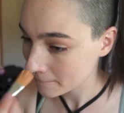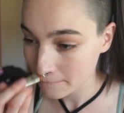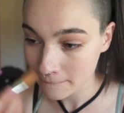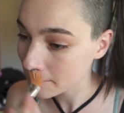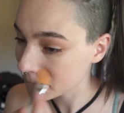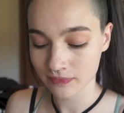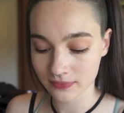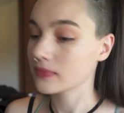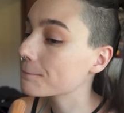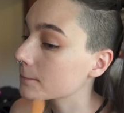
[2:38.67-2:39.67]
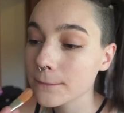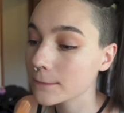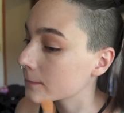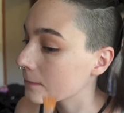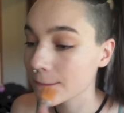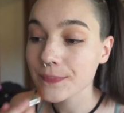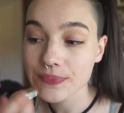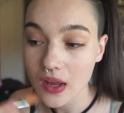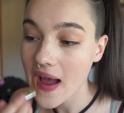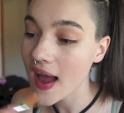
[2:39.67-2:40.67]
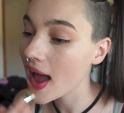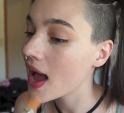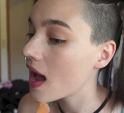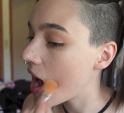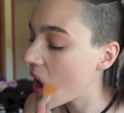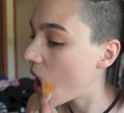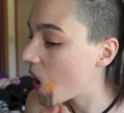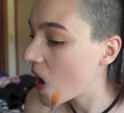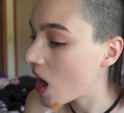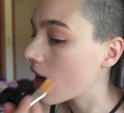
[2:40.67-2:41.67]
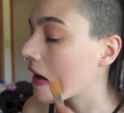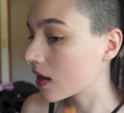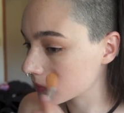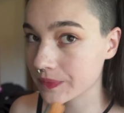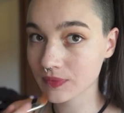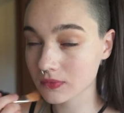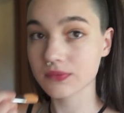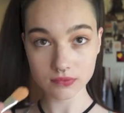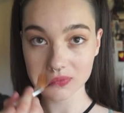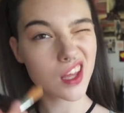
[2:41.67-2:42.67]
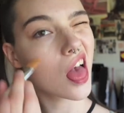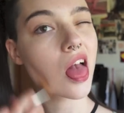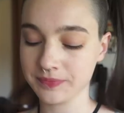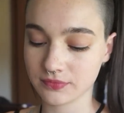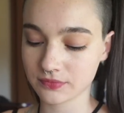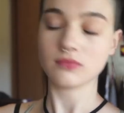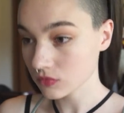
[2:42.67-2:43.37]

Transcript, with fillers: I just kind of throw it all together. Most of the products that I have is from E L F because I'm